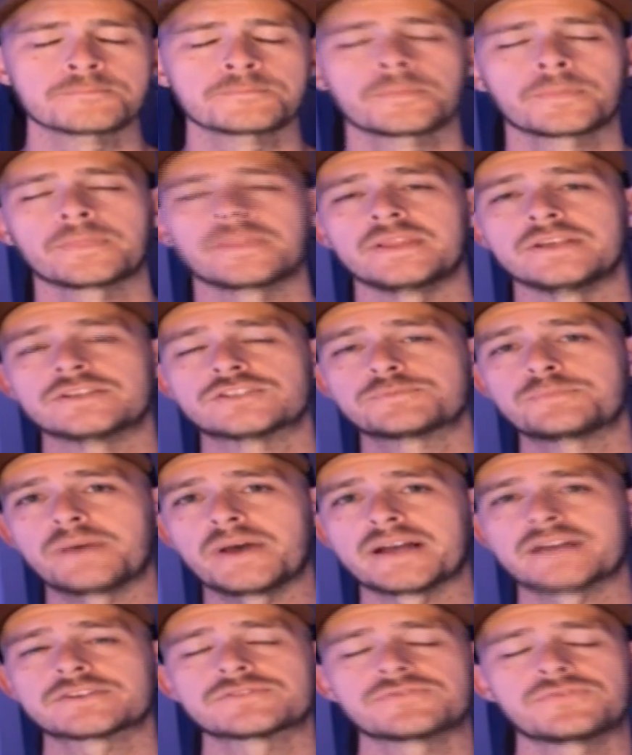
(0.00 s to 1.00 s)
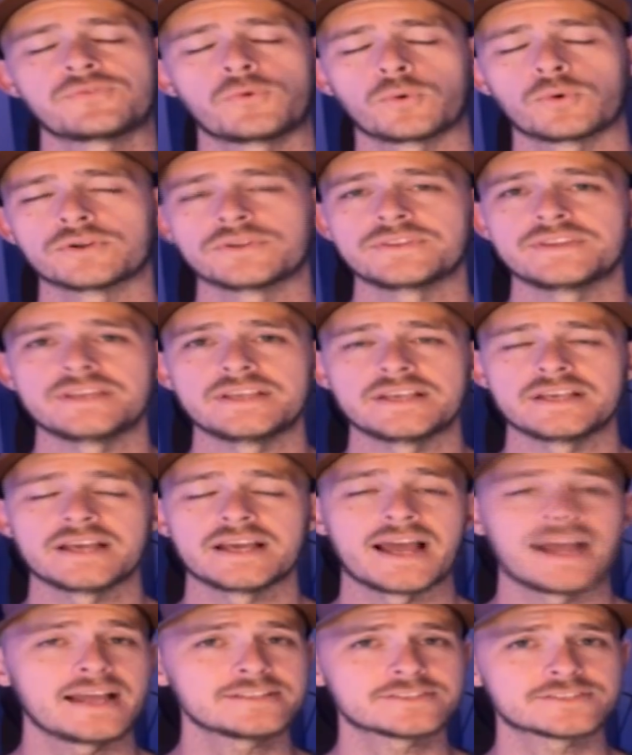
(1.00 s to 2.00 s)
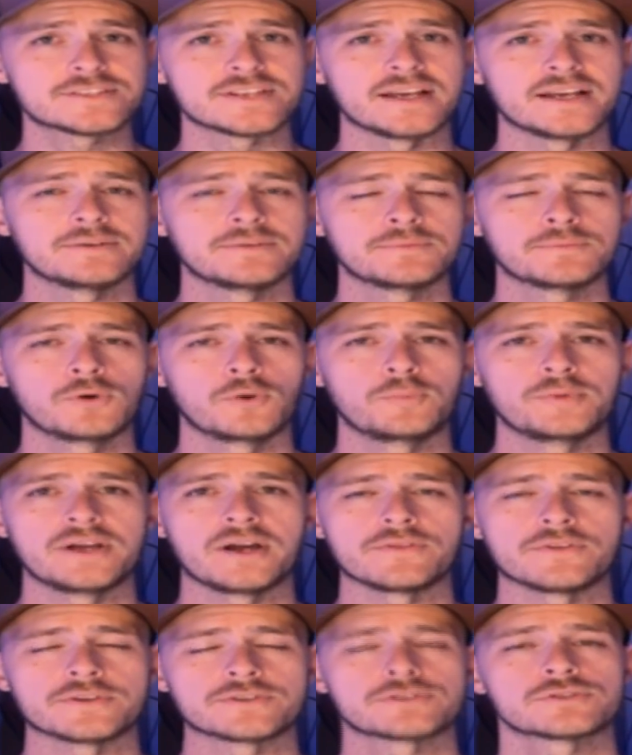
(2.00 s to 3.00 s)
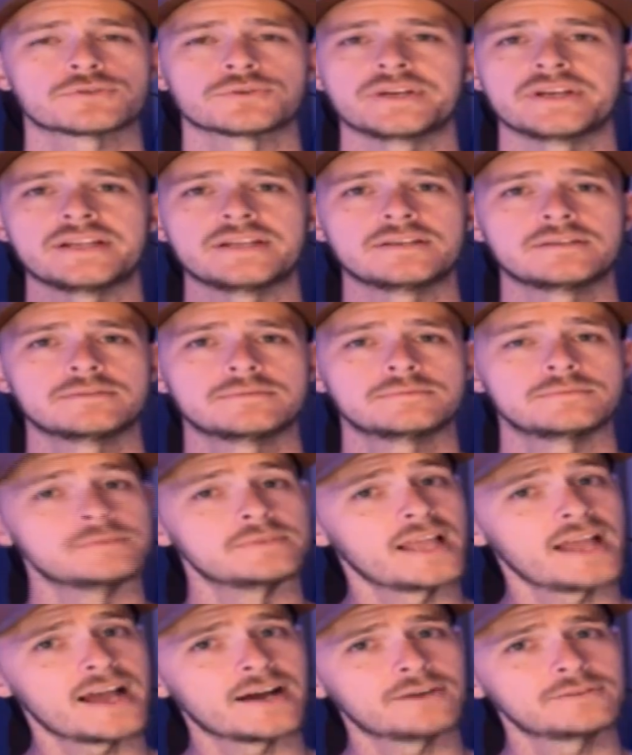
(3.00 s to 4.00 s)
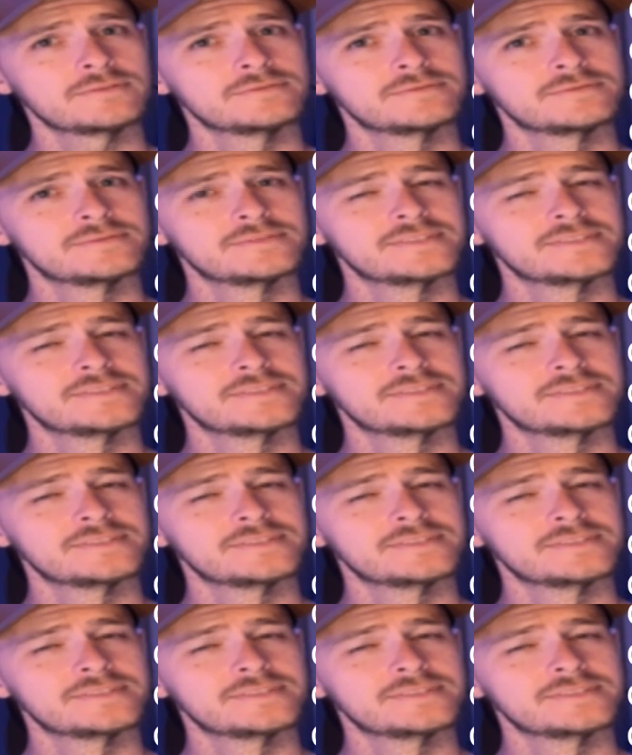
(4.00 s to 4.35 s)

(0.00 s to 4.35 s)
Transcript: The specs for the headset will be on the screen now,